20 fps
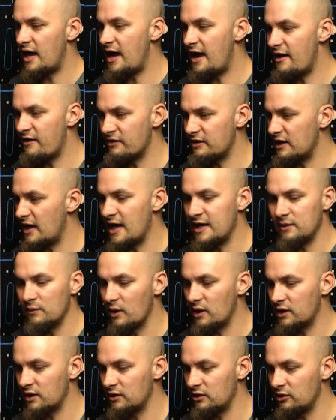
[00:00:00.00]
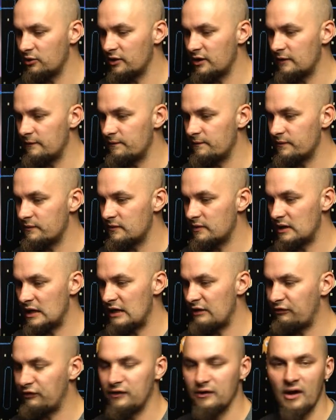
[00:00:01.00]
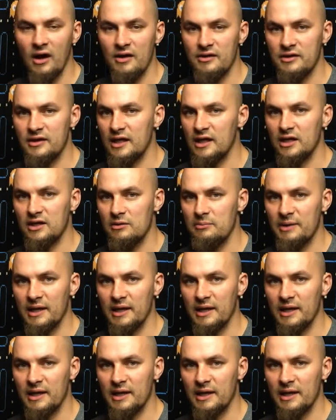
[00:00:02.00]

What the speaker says: Anyone can do it. If I think you're